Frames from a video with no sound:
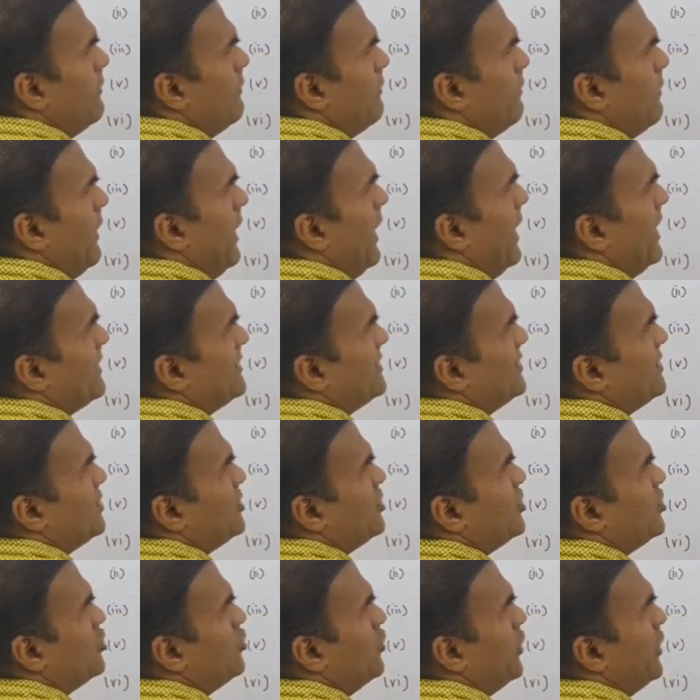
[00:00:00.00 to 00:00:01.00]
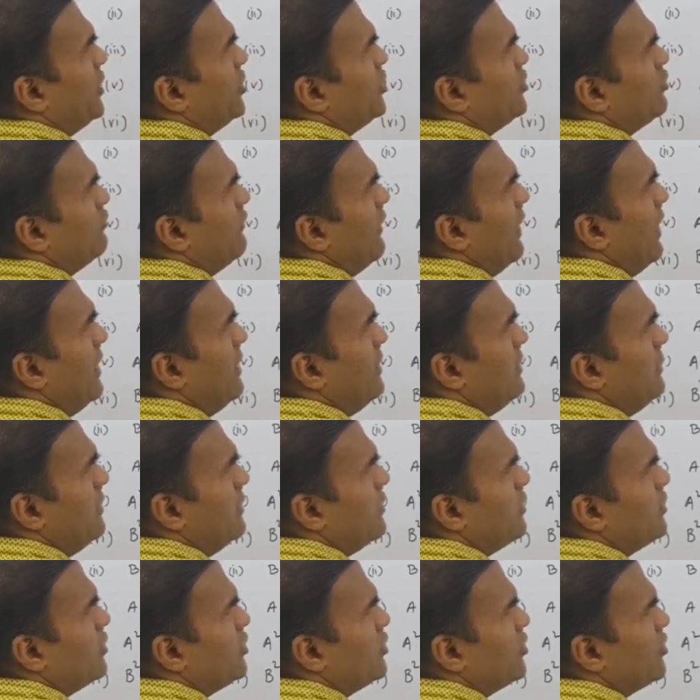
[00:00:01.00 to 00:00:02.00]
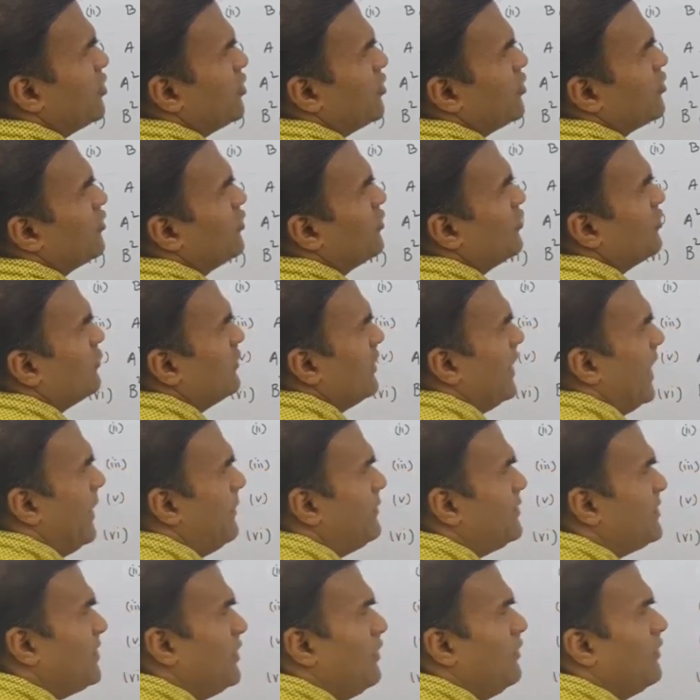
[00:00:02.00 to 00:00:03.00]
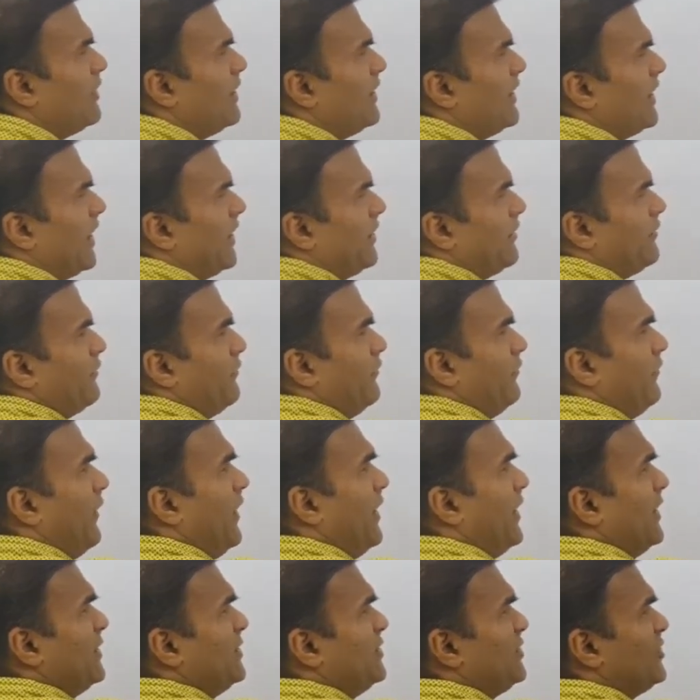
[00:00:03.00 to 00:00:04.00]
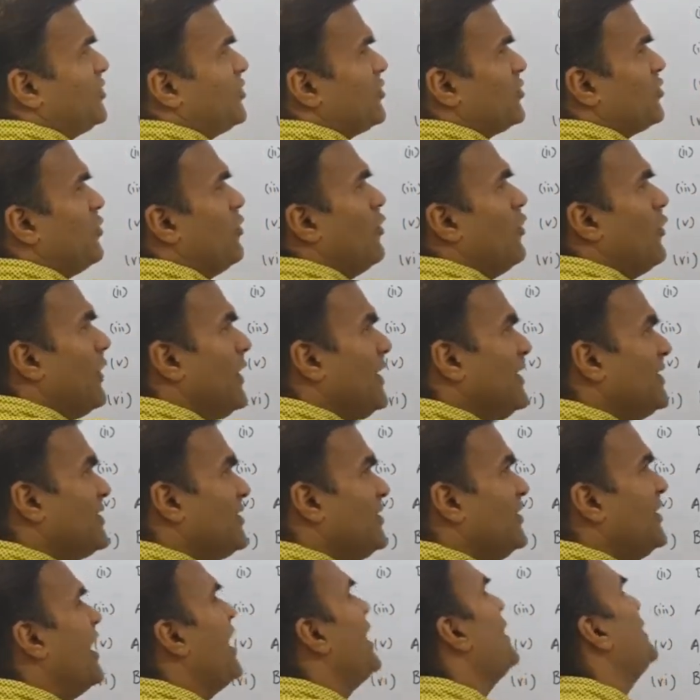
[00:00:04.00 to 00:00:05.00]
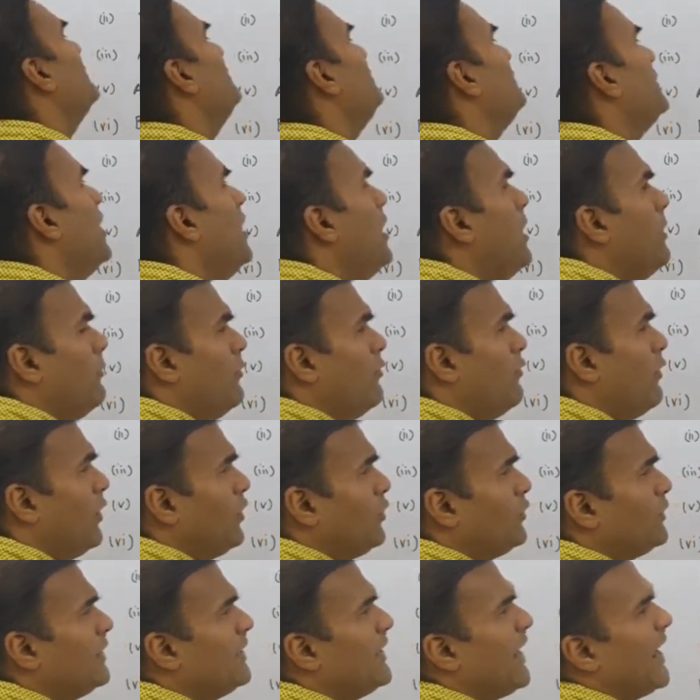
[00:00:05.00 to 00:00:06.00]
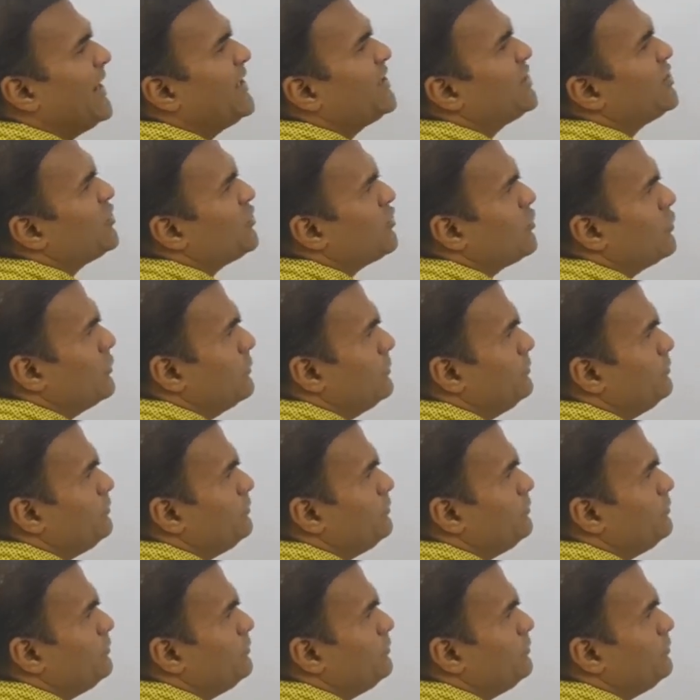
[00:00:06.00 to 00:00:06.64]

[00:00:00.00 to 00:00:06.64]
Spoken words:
plus 2 into 1, 2. Absolutely right. First row is done. Move on to the next row.